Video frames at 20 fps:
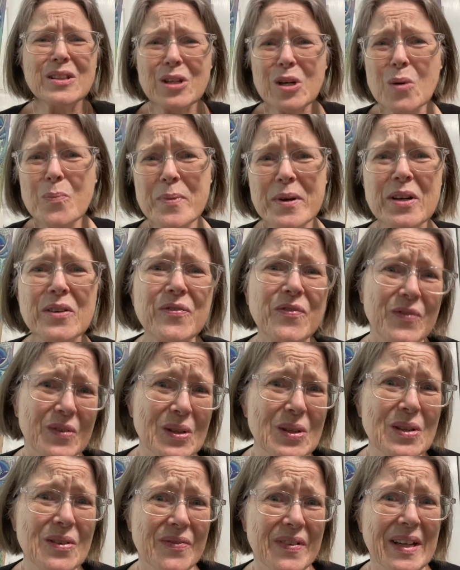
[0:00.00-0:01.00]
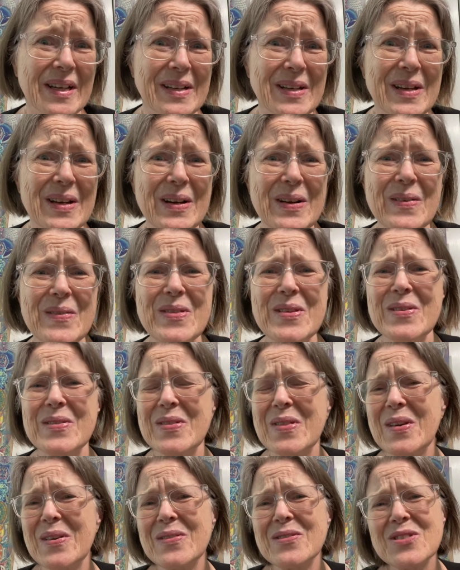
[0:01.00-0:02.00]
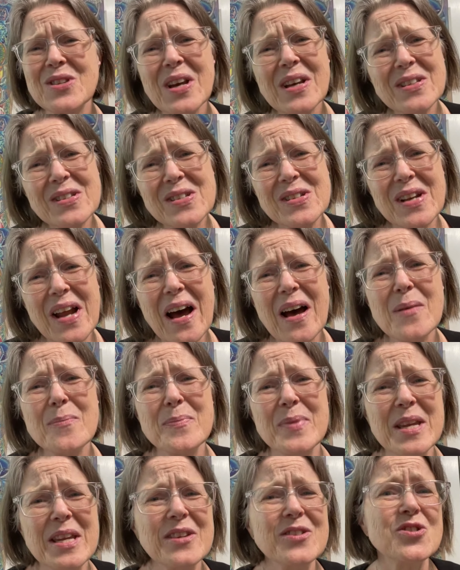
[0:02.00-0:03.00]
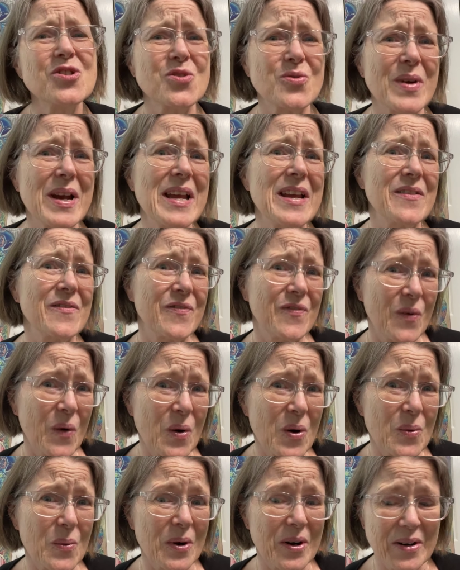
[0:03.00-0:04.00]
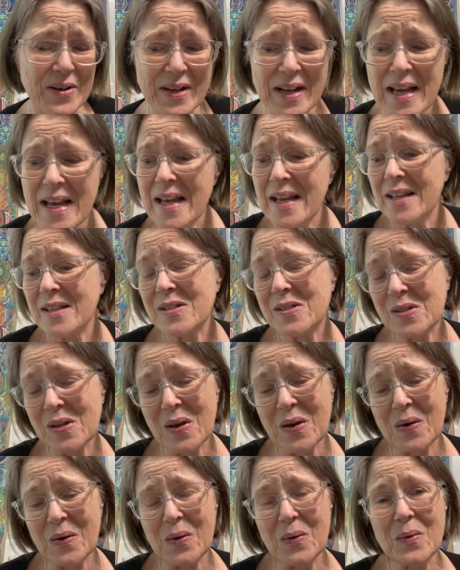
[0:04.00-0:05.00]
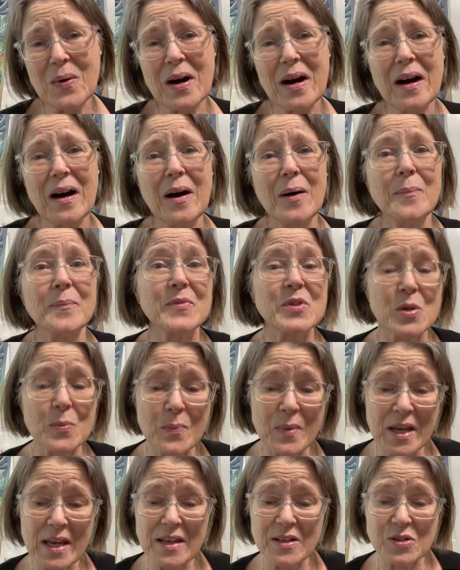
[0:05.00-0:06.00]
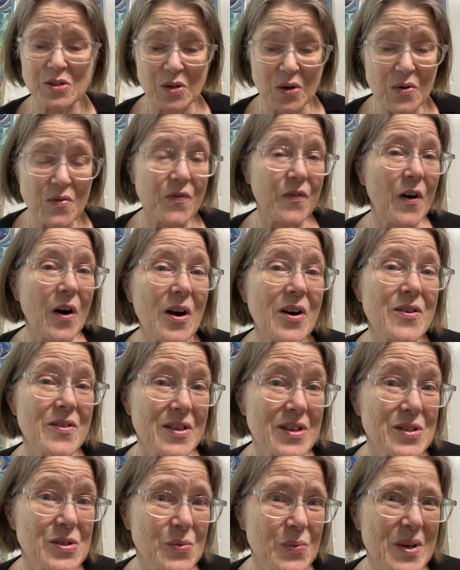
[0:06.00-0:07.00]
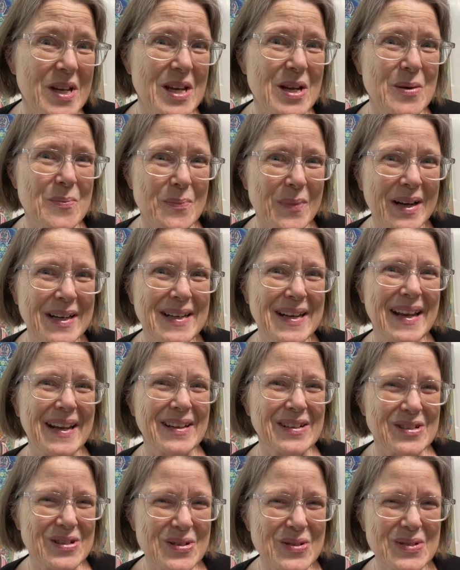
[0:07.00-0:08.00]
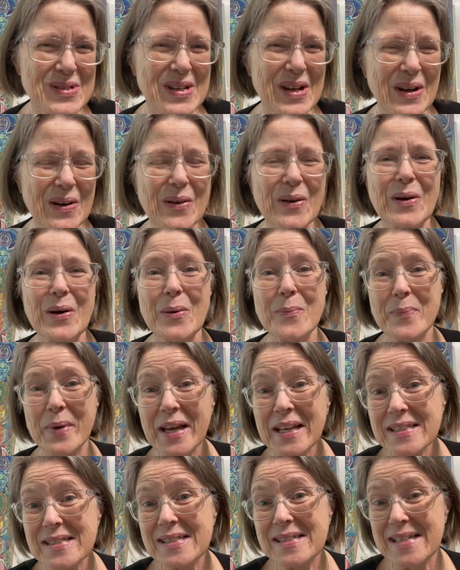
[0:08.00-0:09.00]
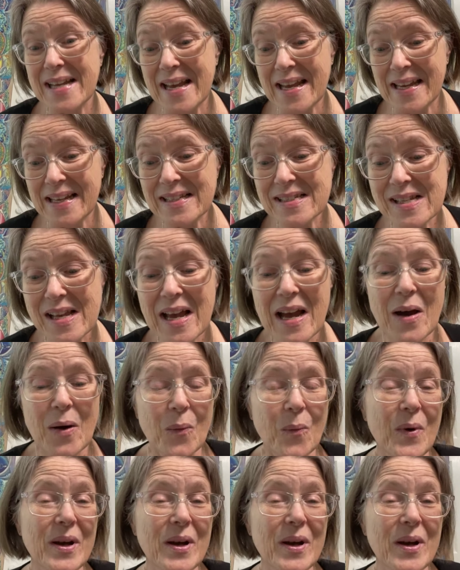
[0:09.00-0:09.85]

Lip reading: a little bit of full of it, you know, they're just not being straightforward. So to me, so far this week, Monday and Tuesday are our best days.